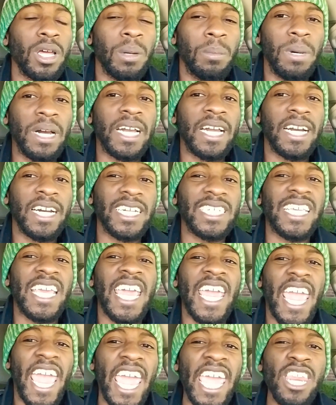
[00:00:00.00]
because
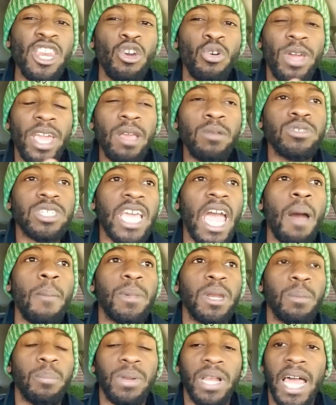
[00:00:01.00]
he knew he was coming
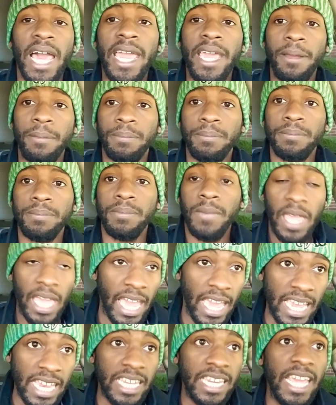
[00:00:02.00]
to play.
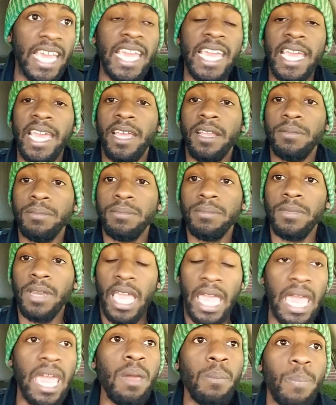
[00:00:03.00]
And he did.
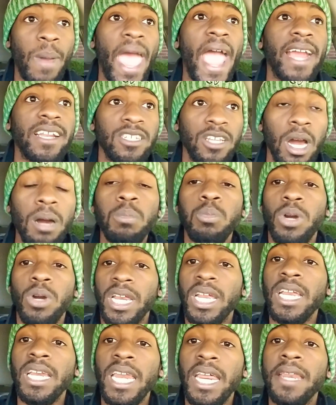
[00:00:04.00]
He backed up what
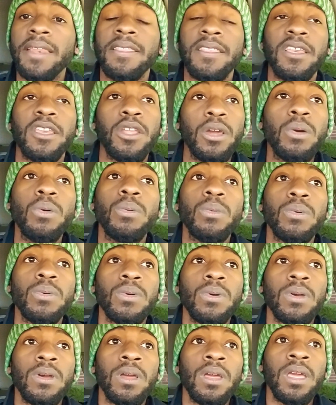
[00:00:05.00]
he needed to do.
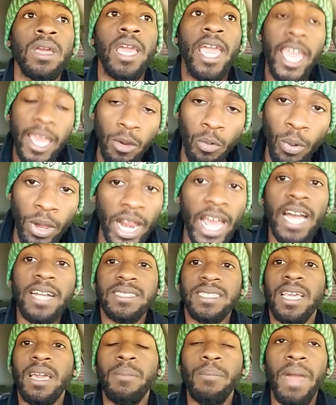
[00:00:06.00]
He went out
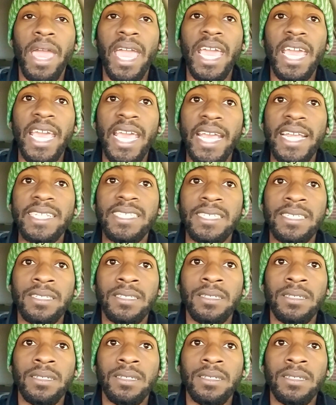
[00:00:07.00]
there and made hits.